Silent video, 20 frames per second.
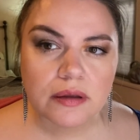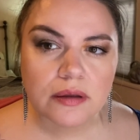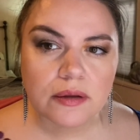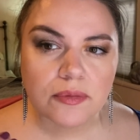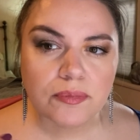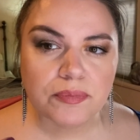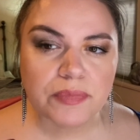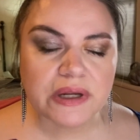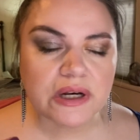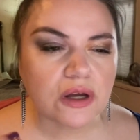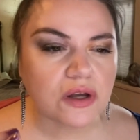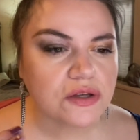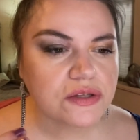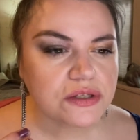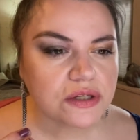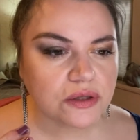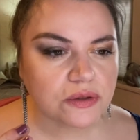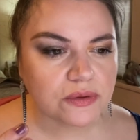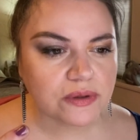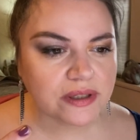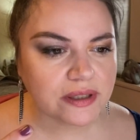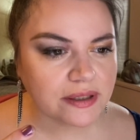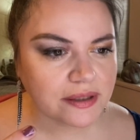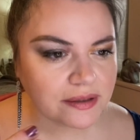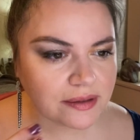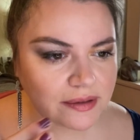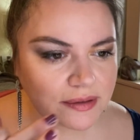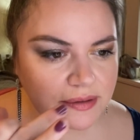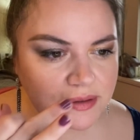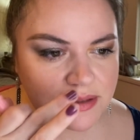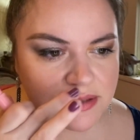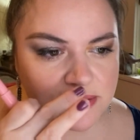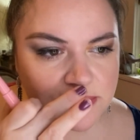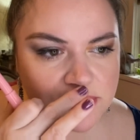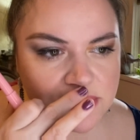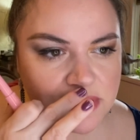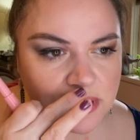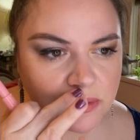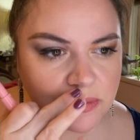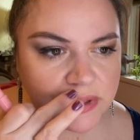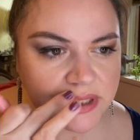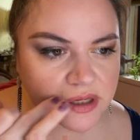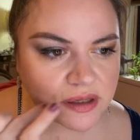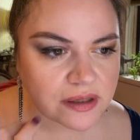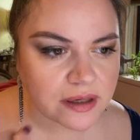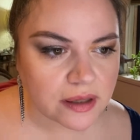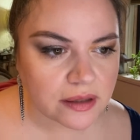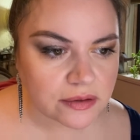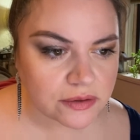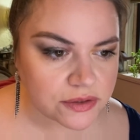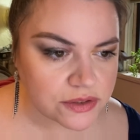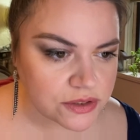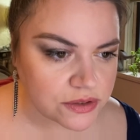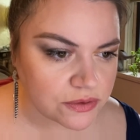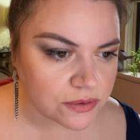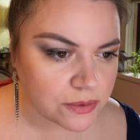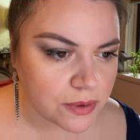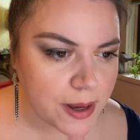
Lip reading: but also, this one's a weird color too.